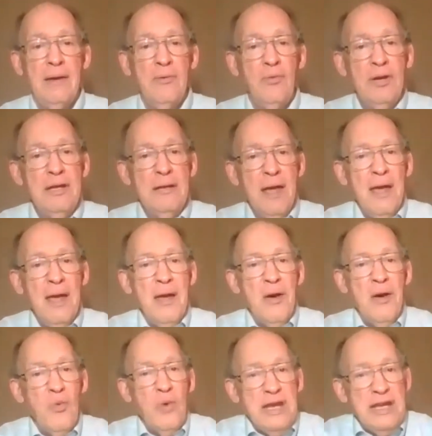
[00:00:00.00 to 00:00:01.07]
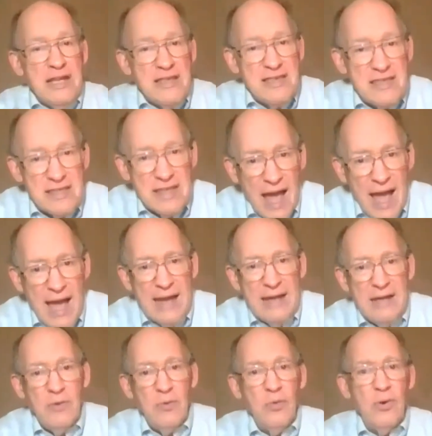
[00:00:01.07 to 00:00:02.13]
And we, we
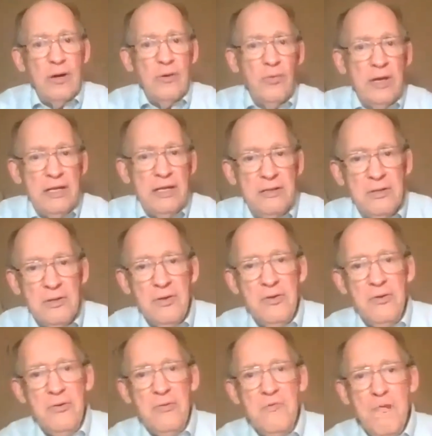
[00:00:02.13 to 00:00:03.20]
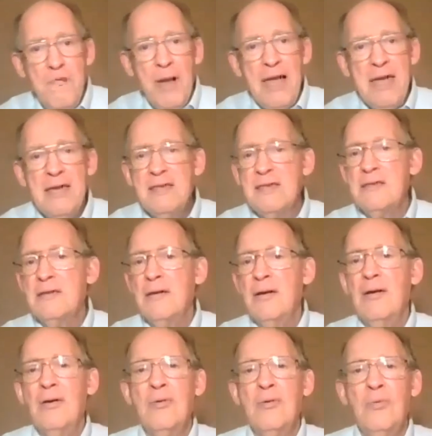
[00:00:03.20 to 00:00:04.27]
decide what we do based
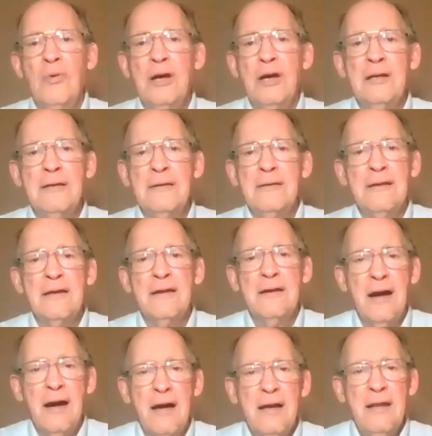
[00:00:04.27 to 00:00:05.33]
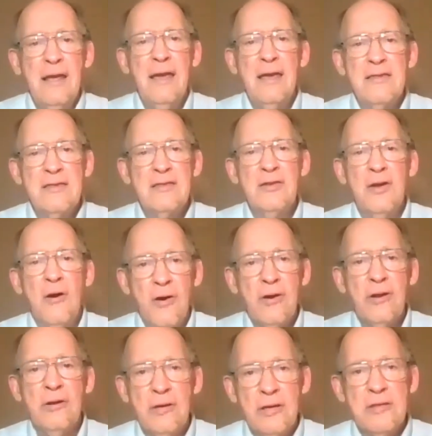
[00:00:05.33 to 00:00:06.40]
on what God has
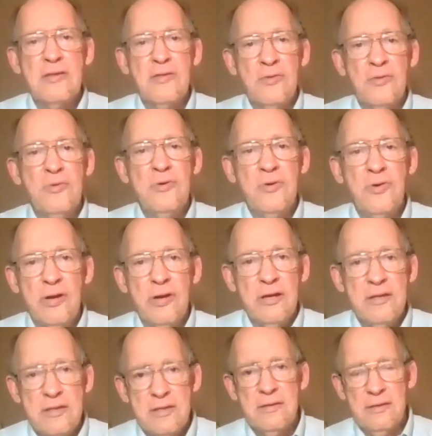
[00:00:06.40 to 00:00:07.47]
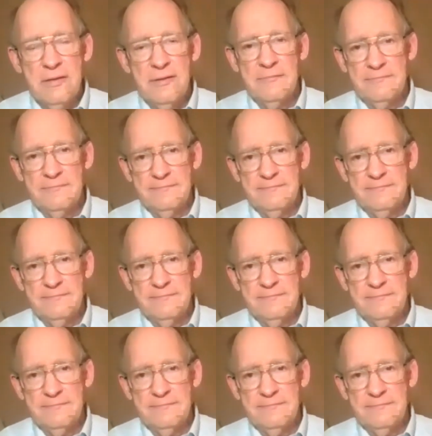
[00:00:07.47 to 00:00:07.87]
taught us through Christ.